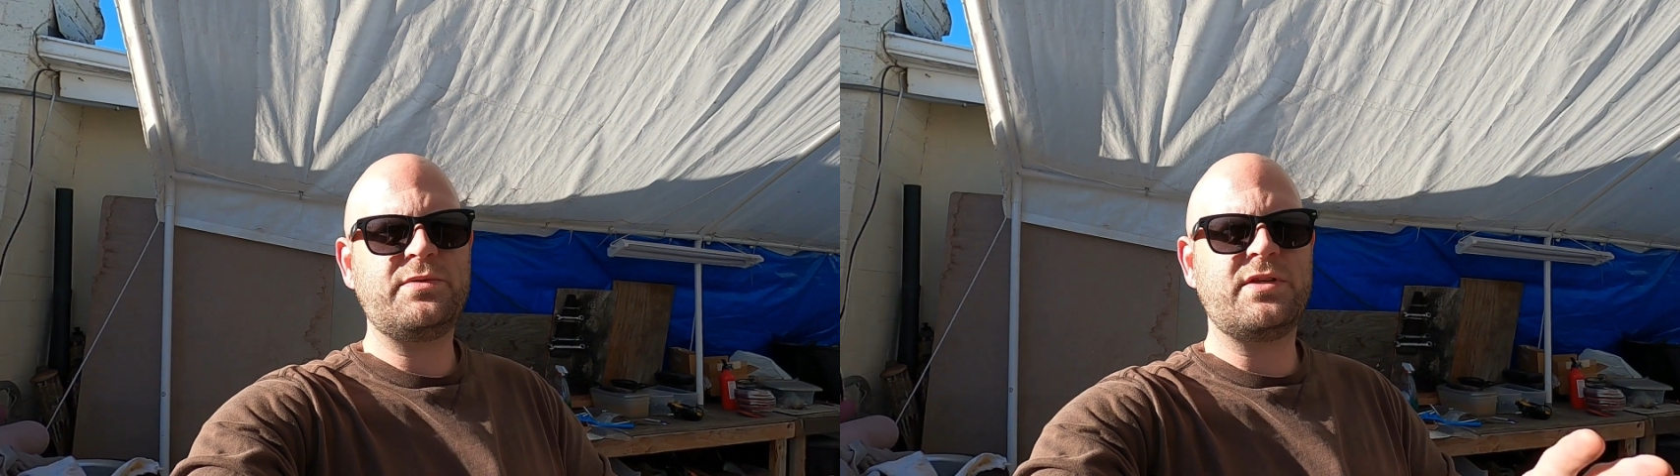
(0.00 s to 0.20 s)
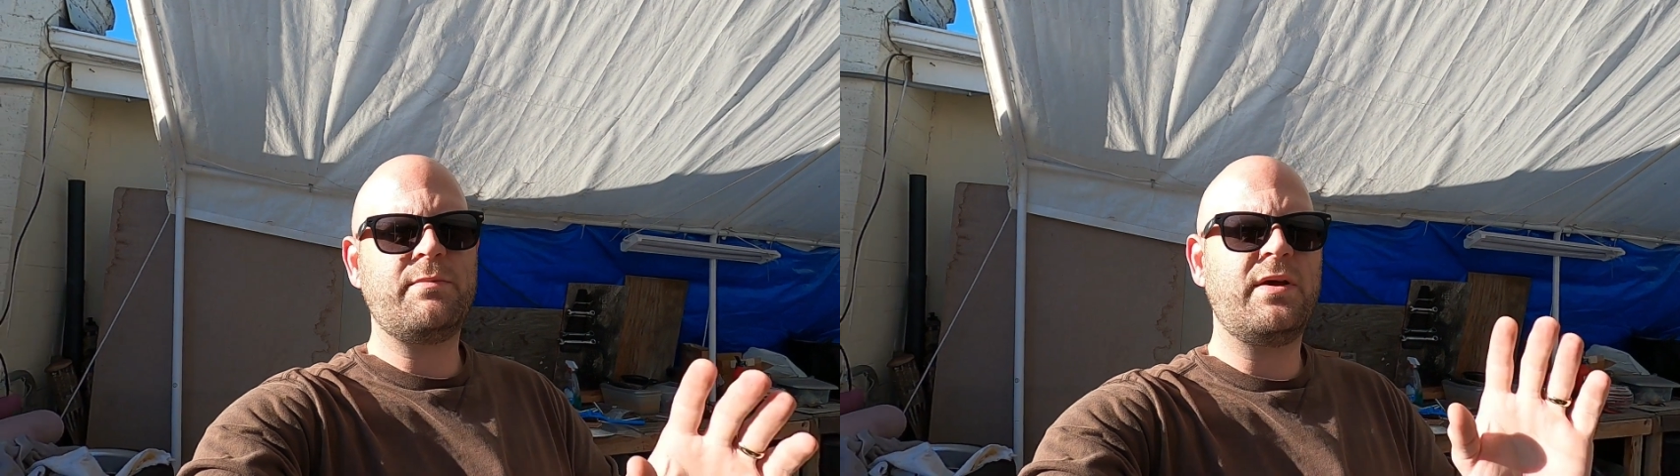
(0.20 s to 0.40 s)

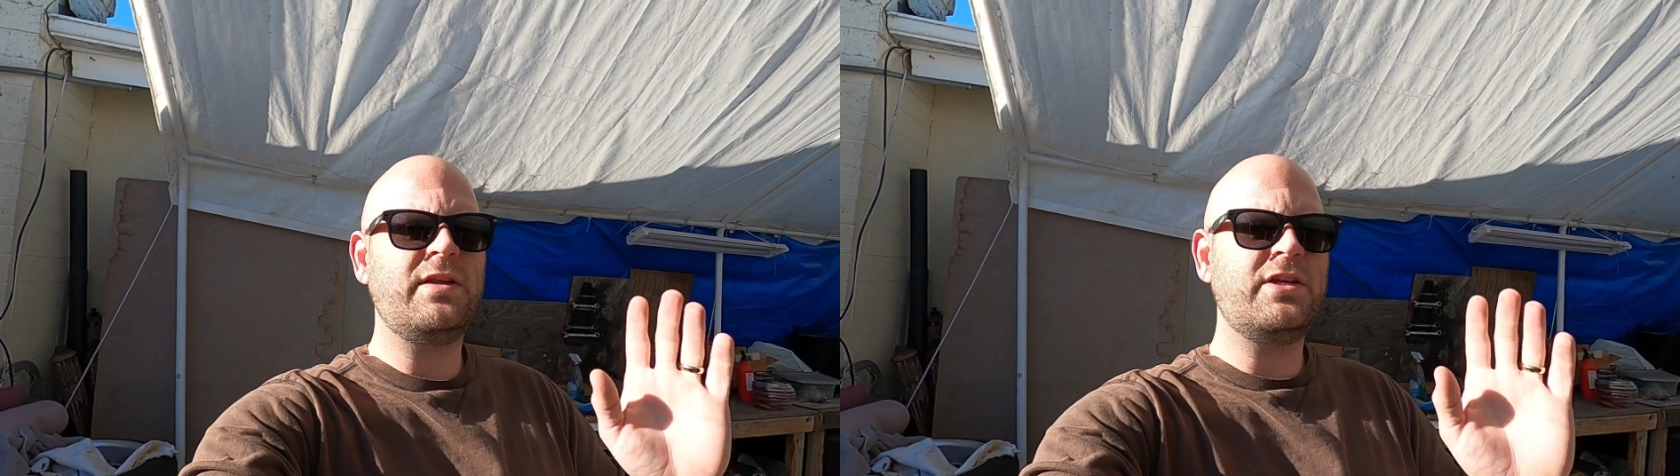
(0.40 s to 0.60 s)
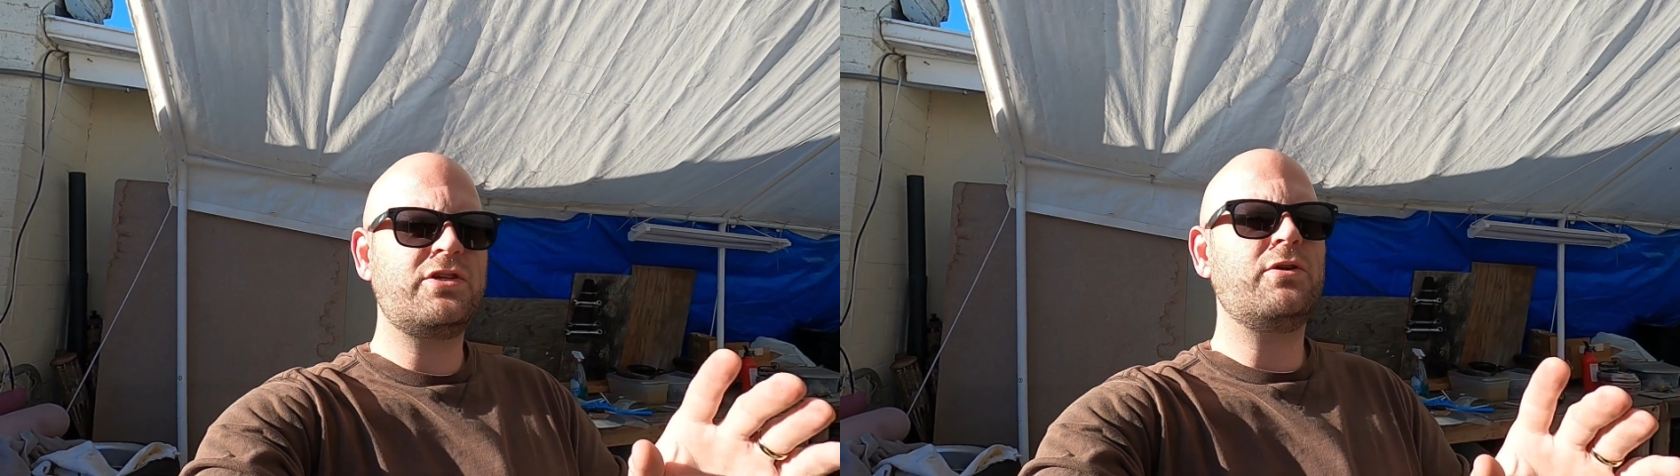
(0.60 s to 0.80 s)
some
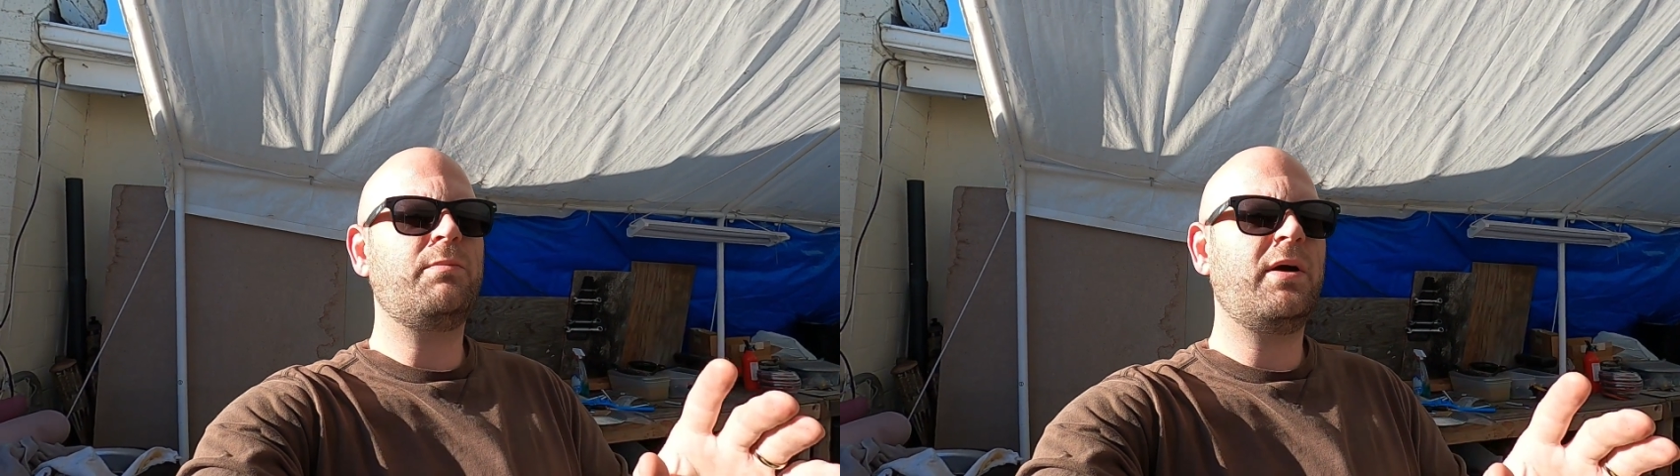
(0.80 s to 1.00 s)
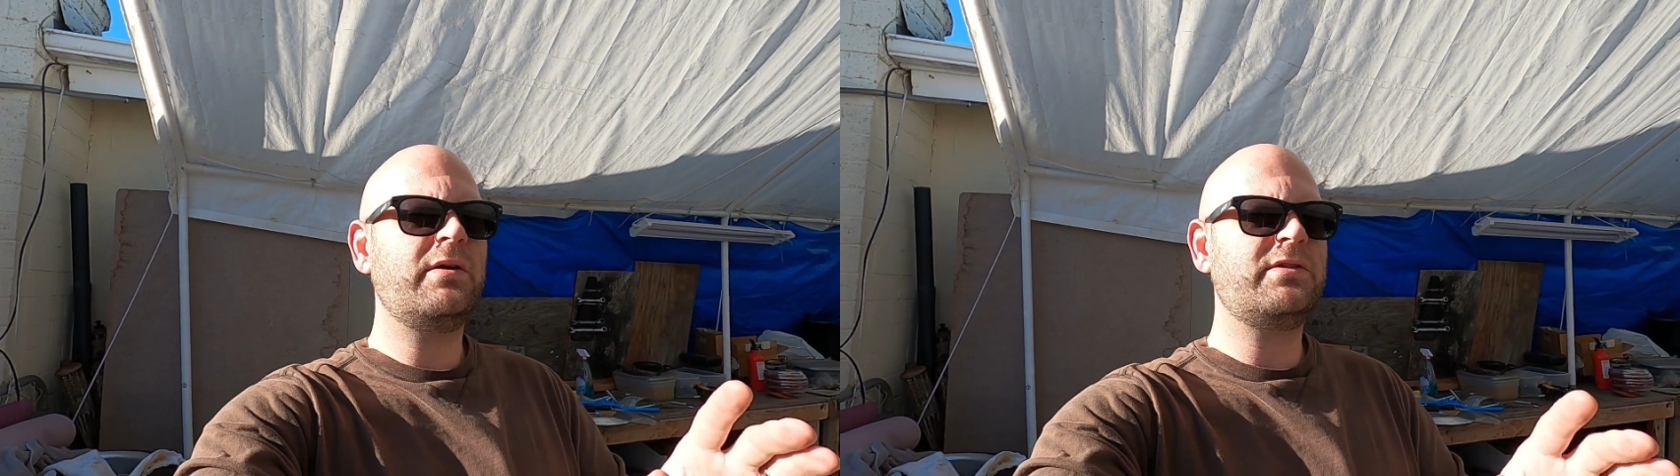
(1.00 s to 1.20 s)
additional
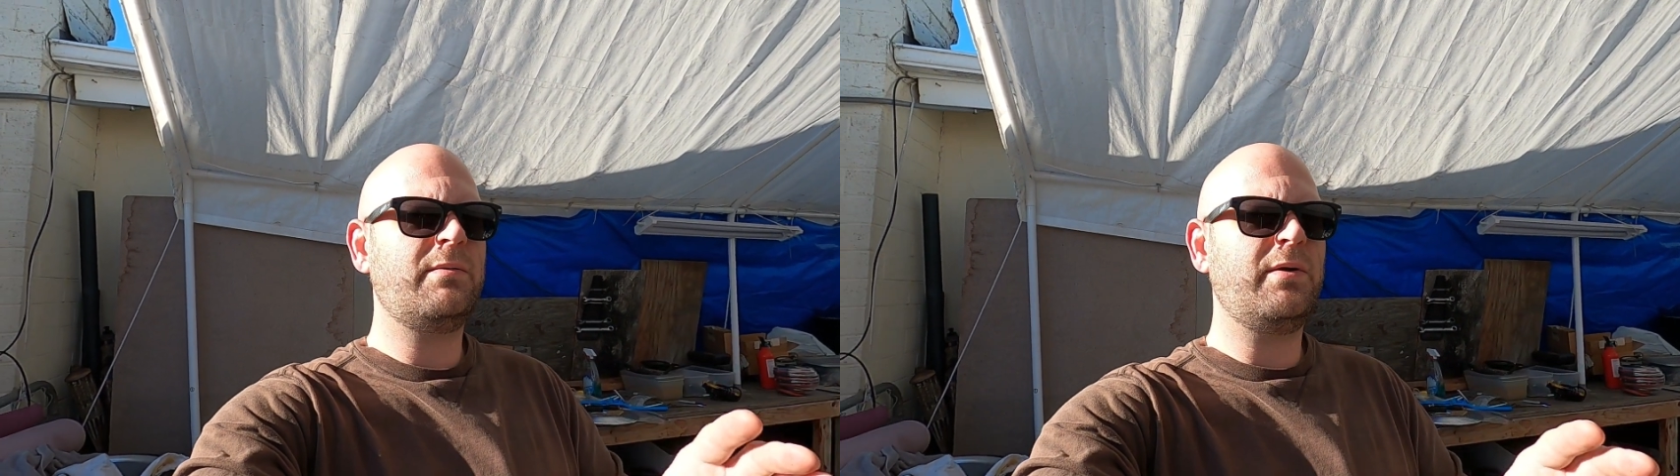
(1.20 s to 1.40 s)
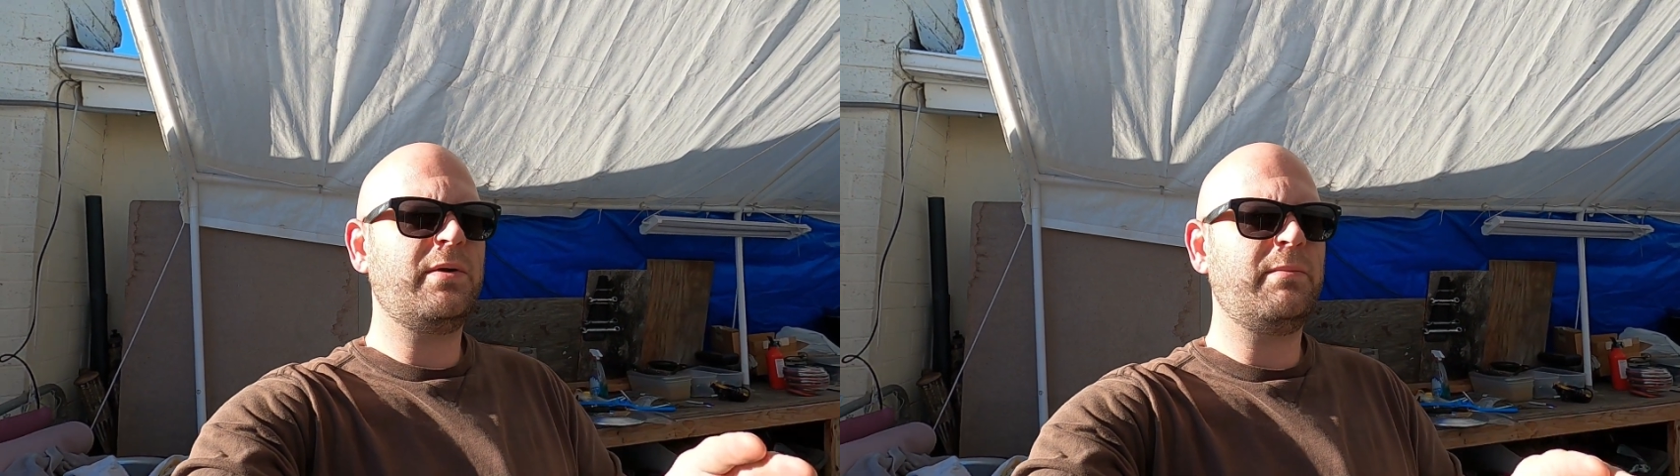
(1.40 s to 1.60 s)
parts
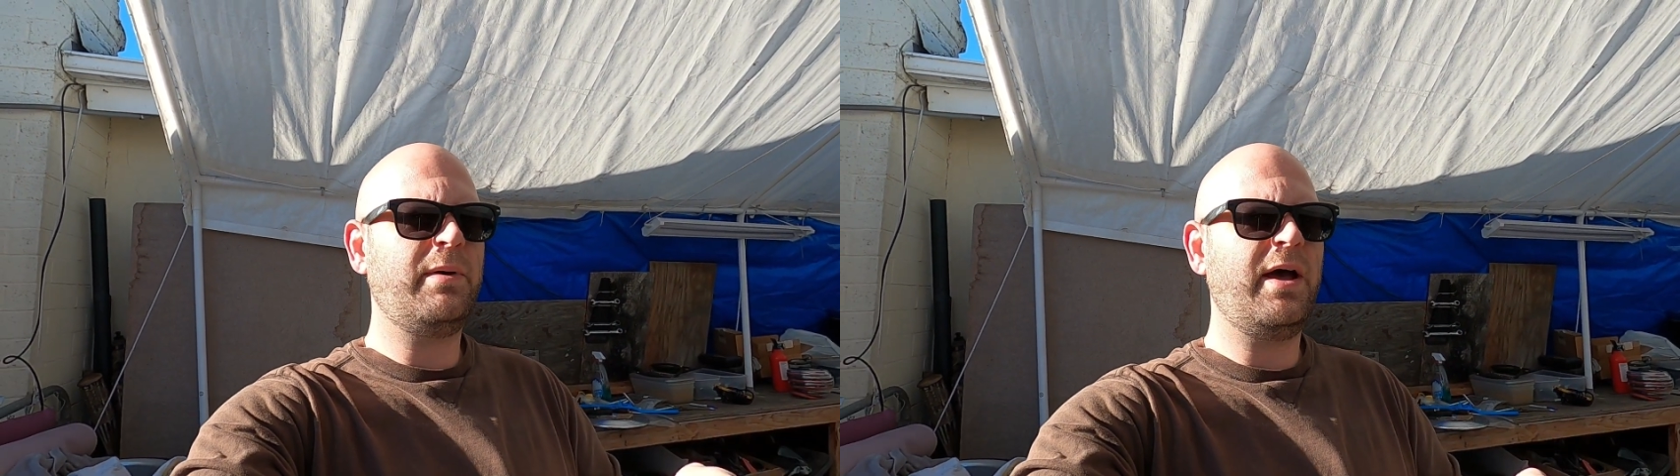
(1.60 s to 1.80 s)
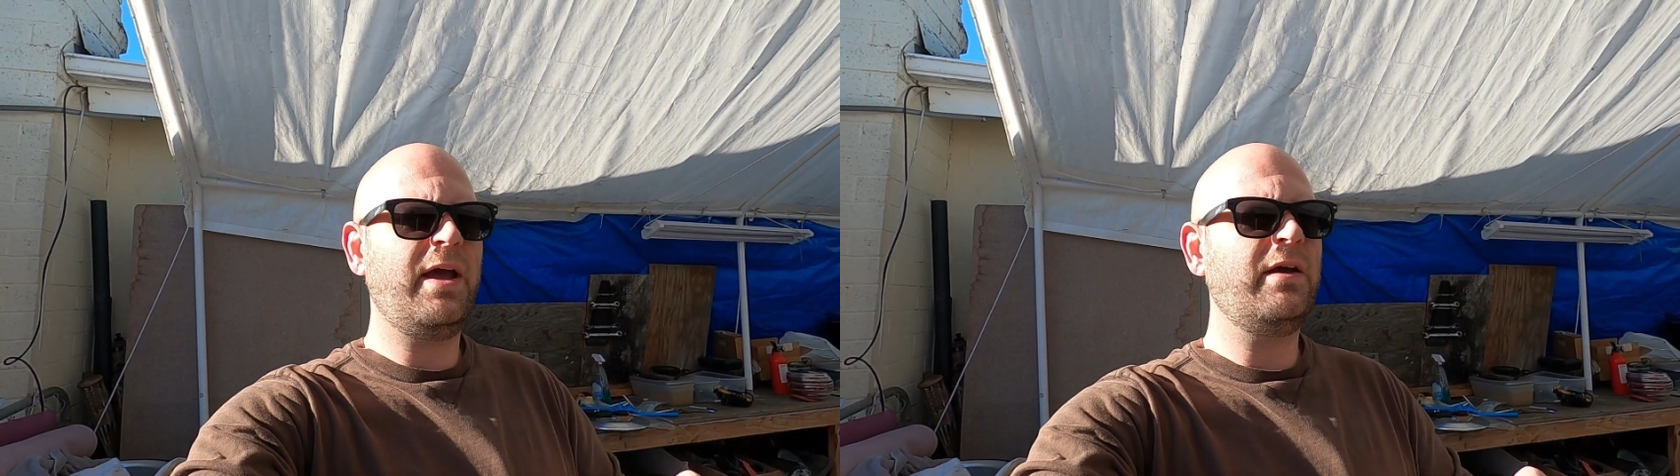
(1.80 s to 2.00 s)
I might want to
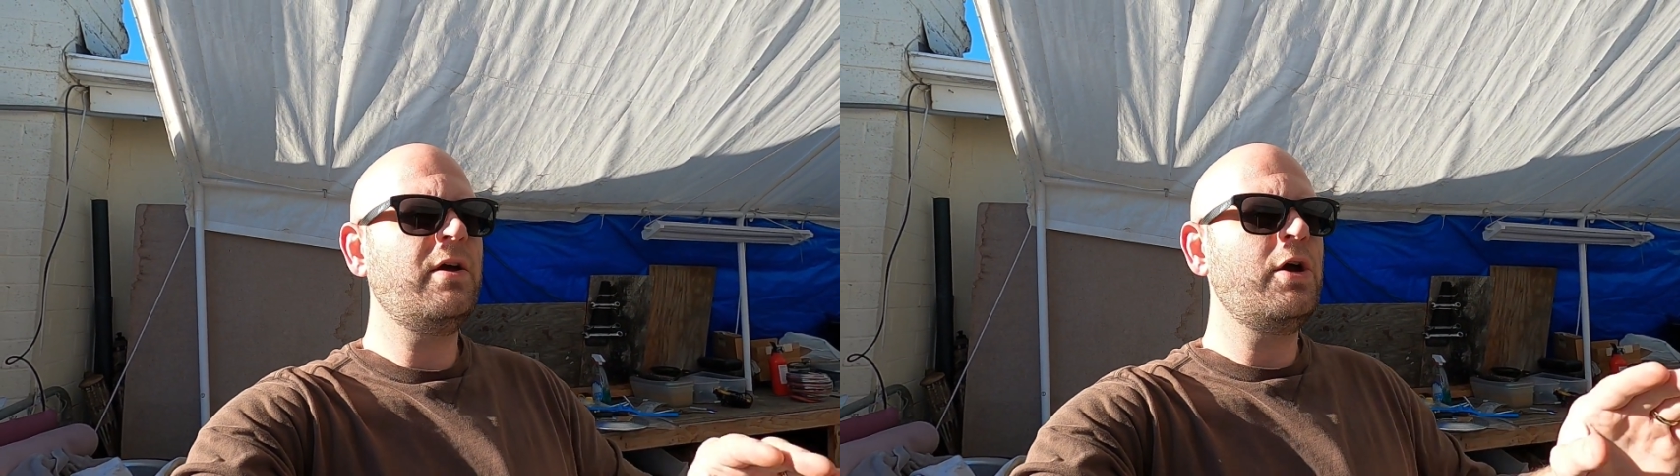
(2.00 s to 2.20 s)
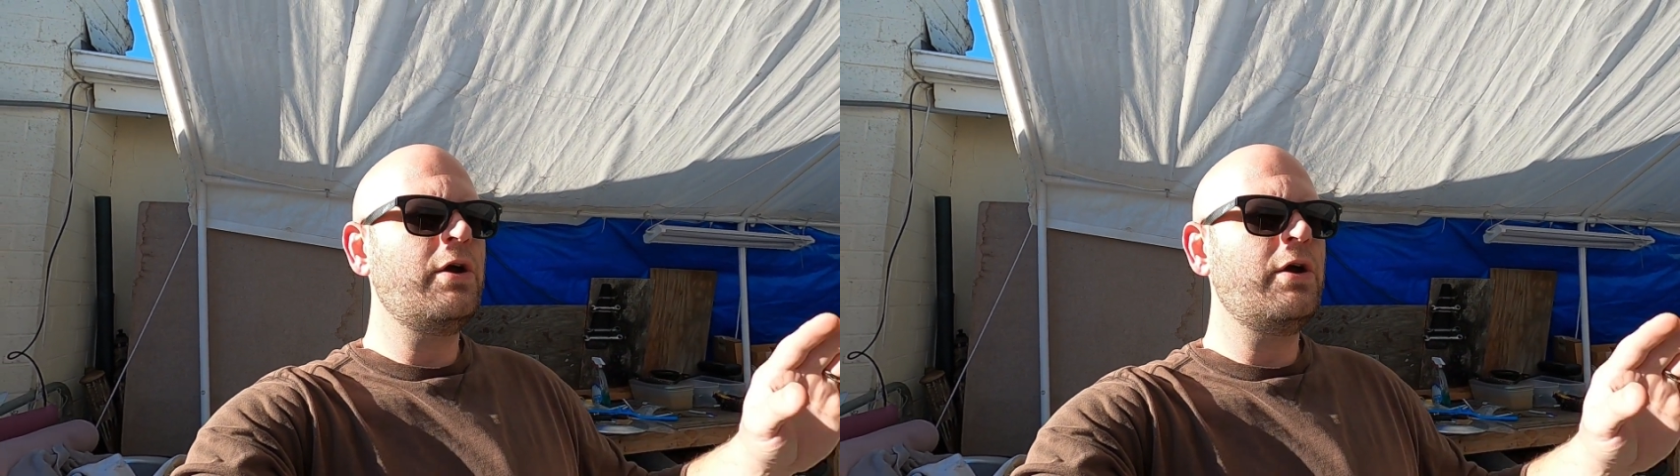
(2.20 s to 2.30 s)
buy